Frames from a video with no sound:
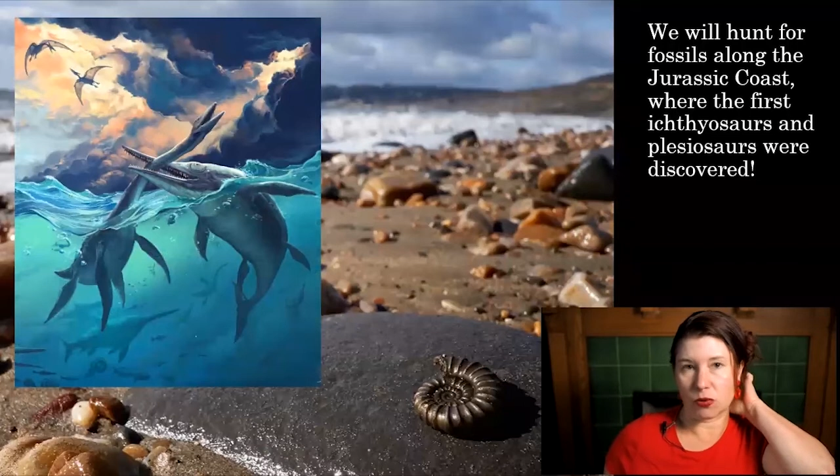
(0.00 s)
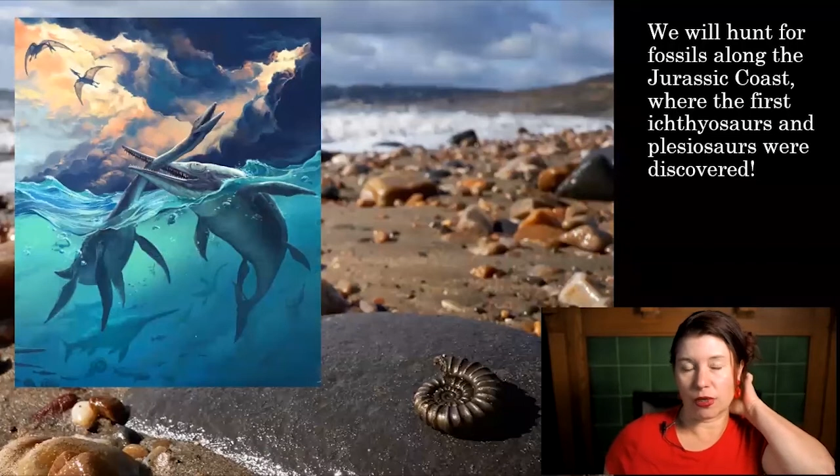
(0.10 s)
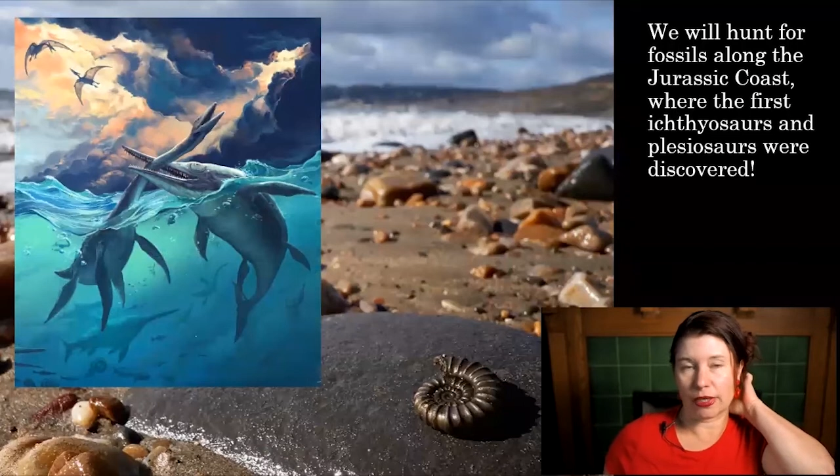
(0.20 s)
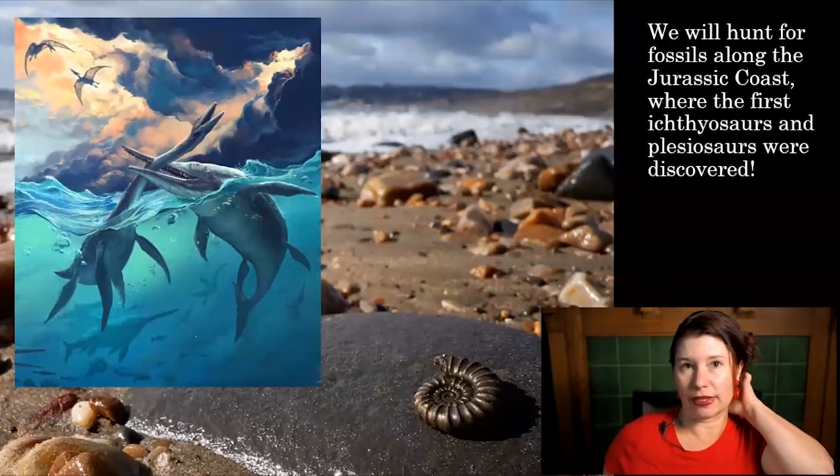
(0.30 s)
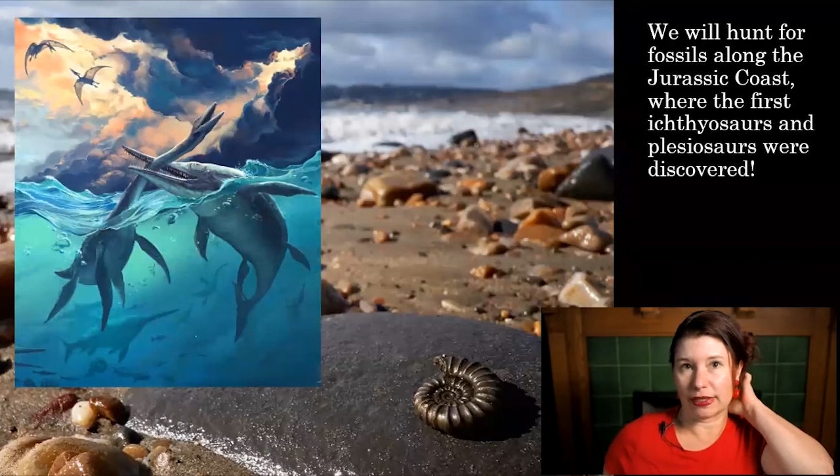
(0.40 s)

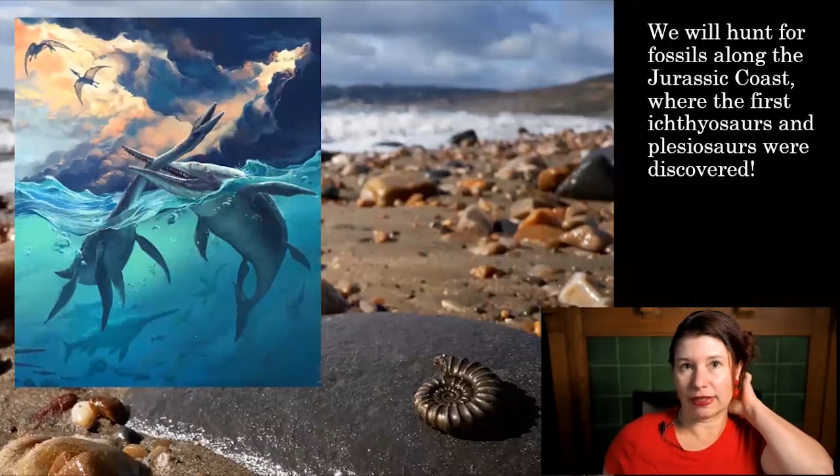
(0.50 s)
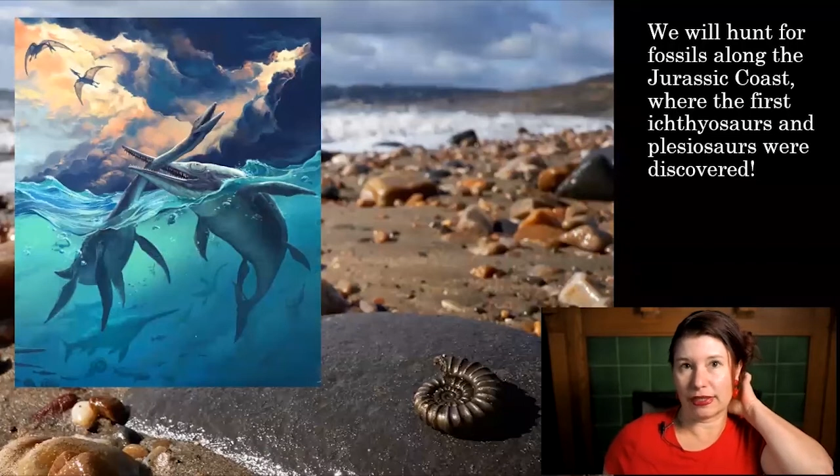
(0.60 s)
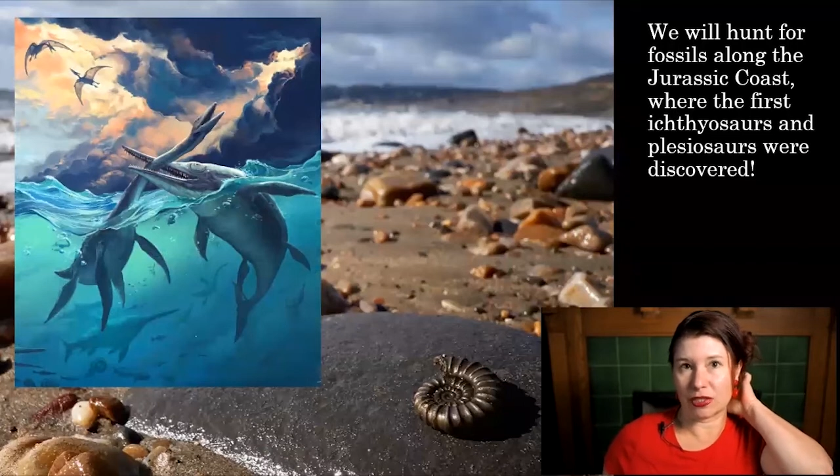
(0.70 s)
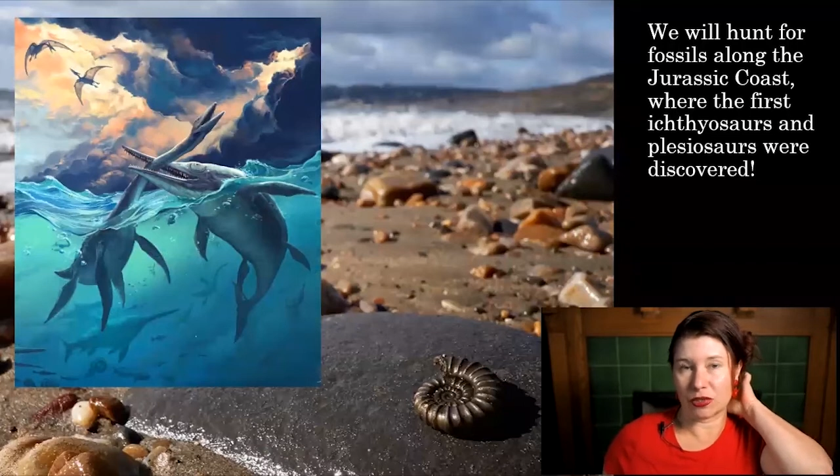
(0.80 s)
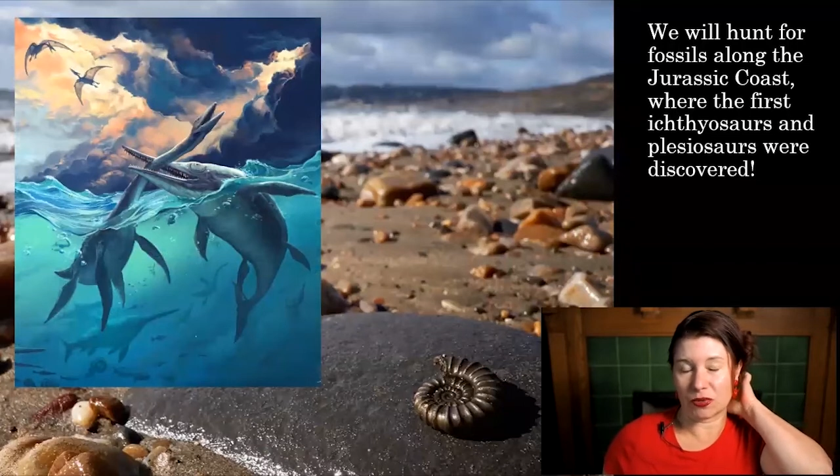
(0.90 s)
and an
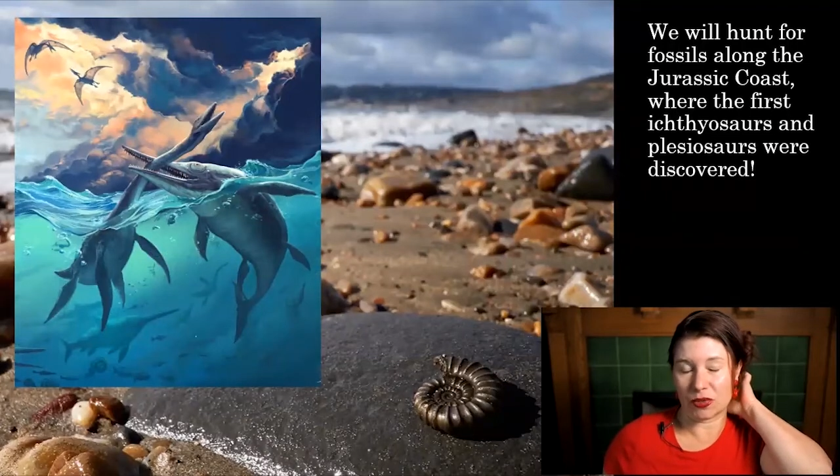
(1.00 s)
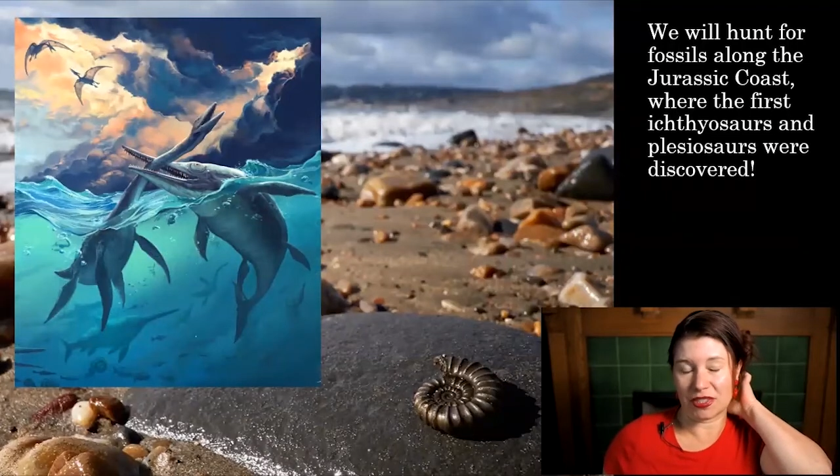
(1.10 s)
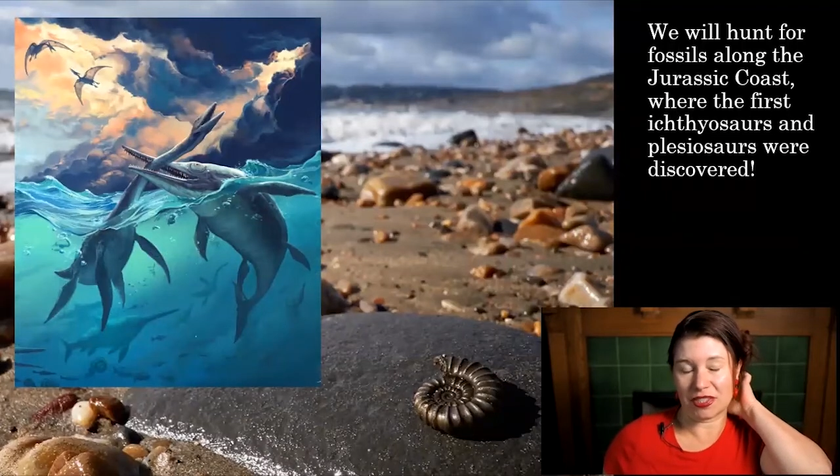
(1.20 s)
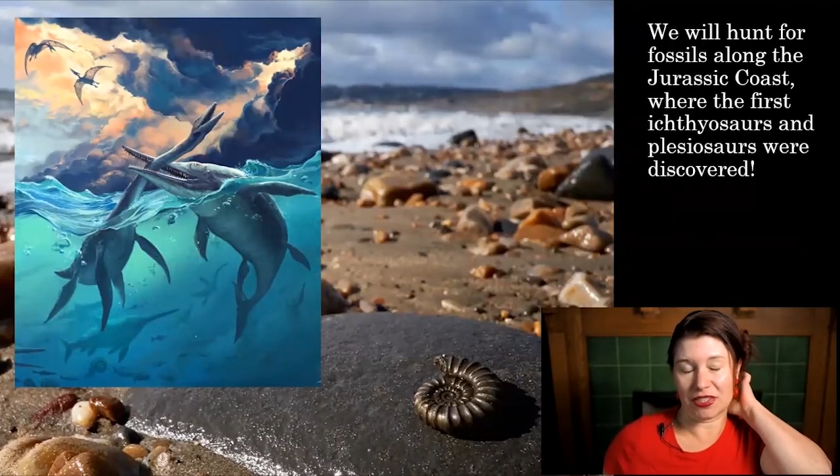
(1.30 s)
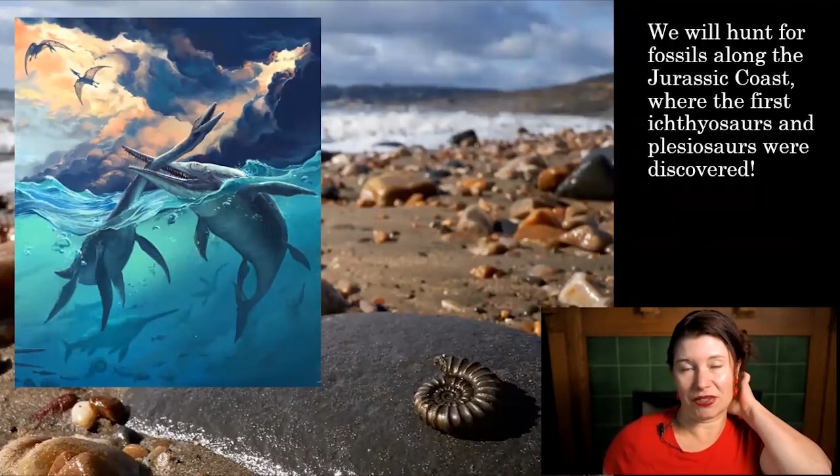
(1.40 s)
ichthyosaur.
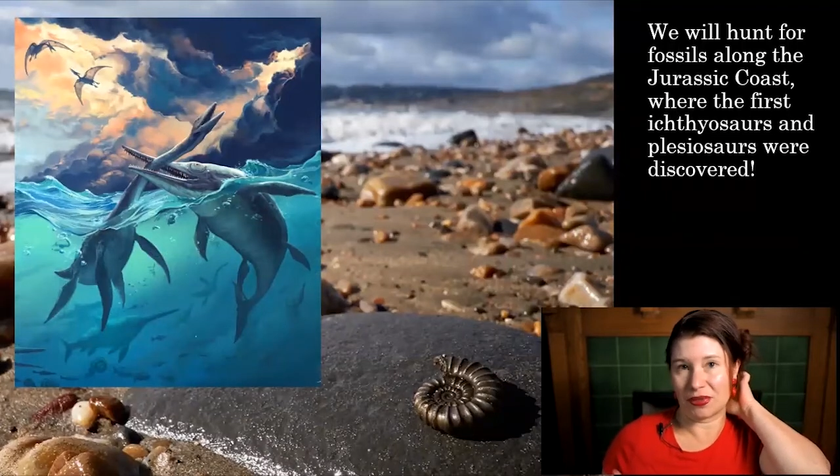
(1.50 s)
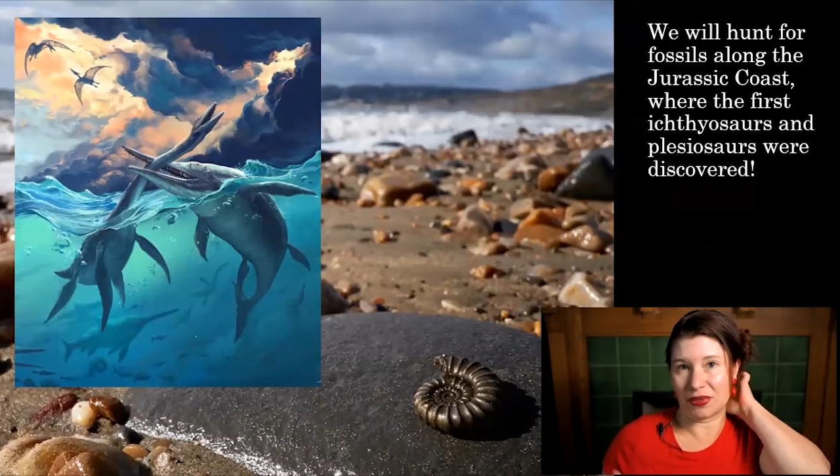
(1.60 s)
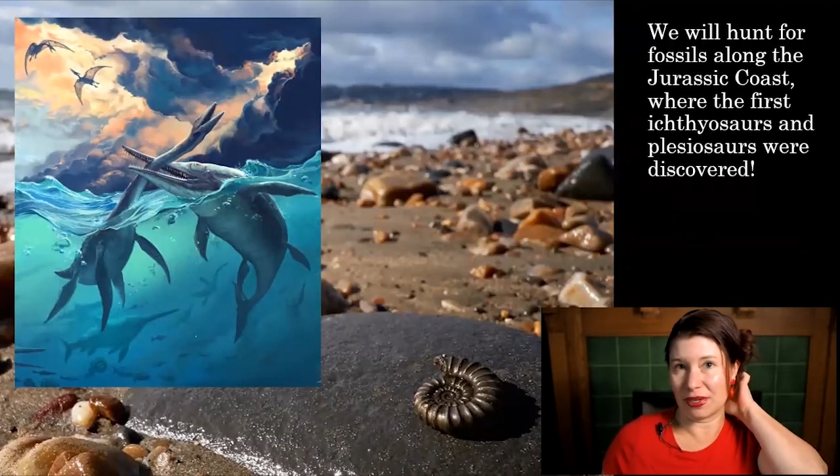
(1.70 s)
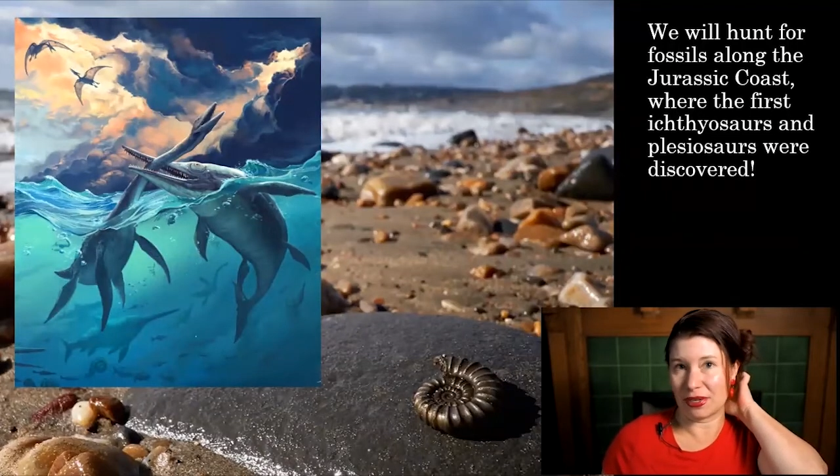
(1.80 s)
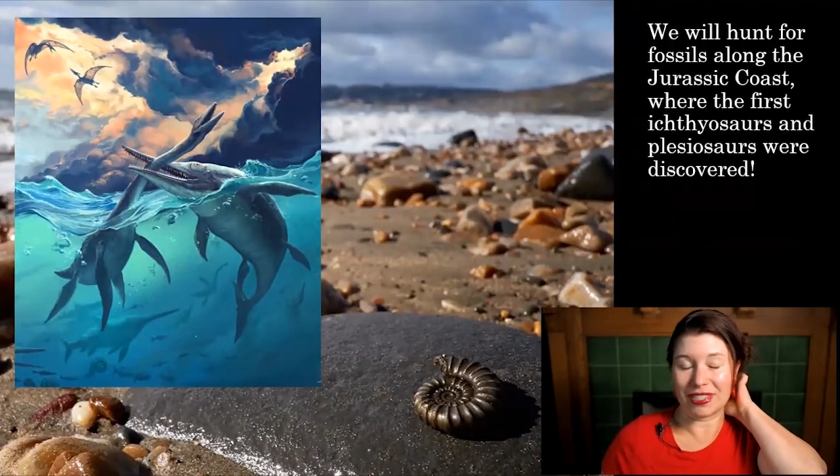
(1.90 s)
So
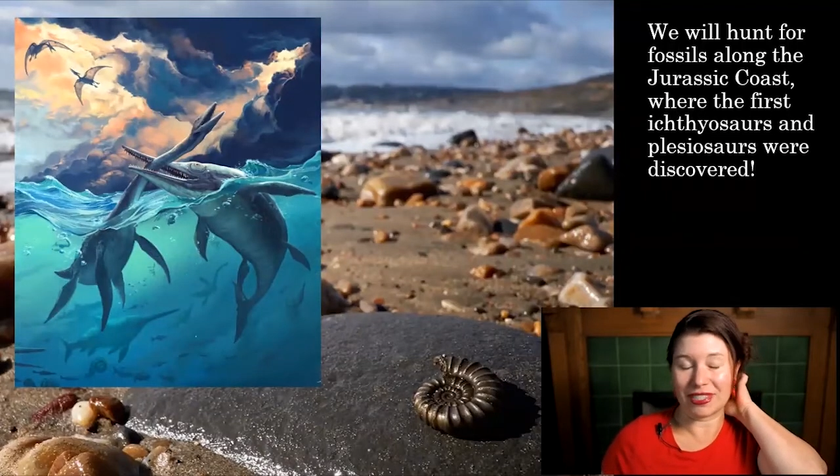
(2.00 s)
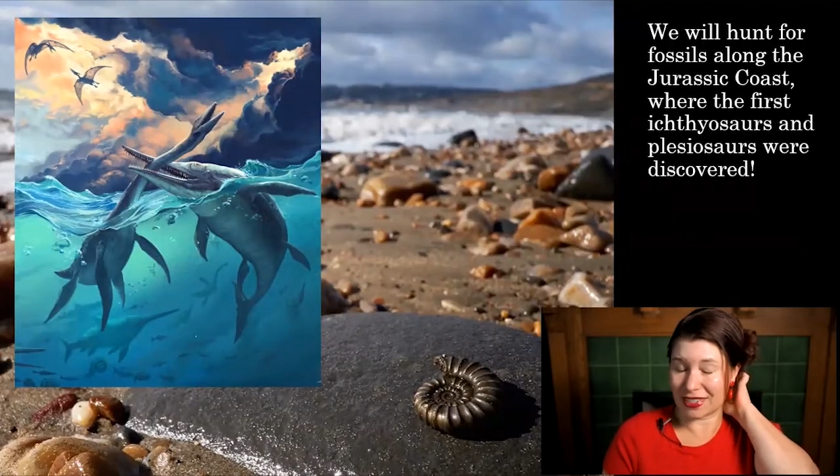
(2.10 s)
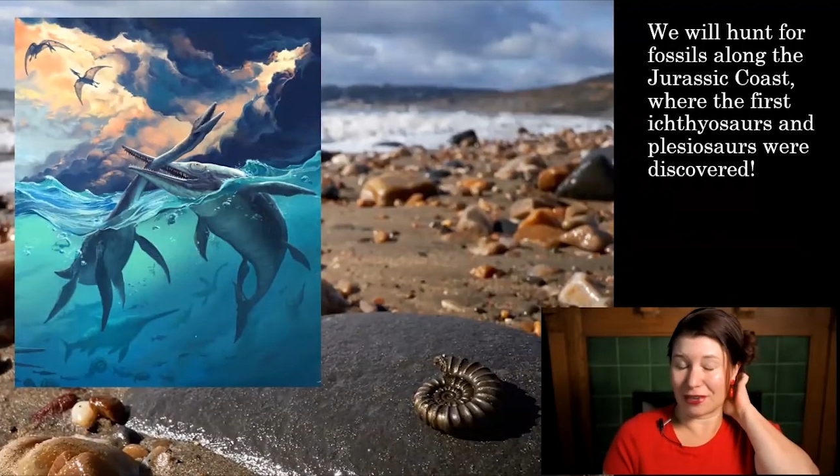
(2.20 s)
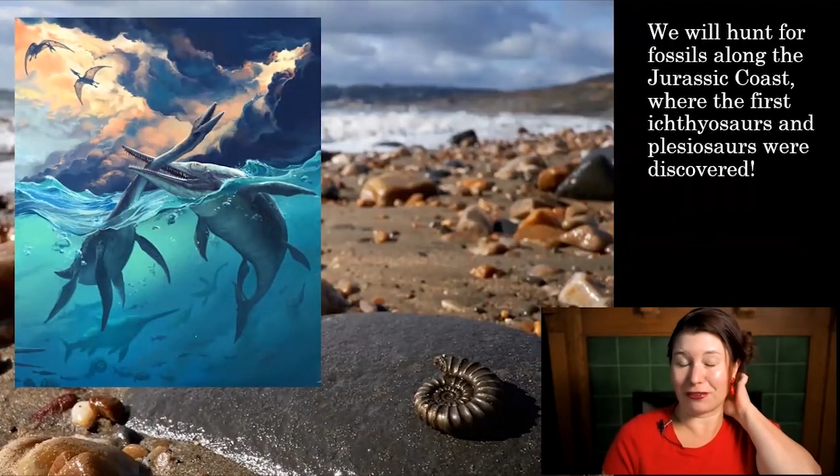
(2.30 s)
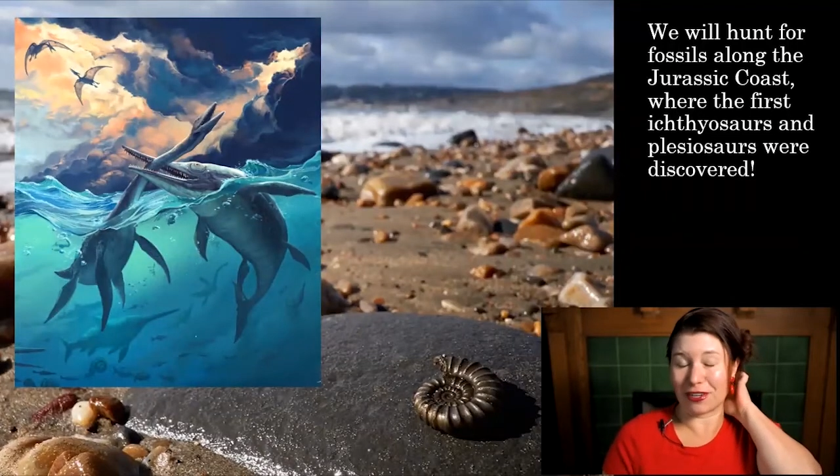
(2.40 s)
they were discovered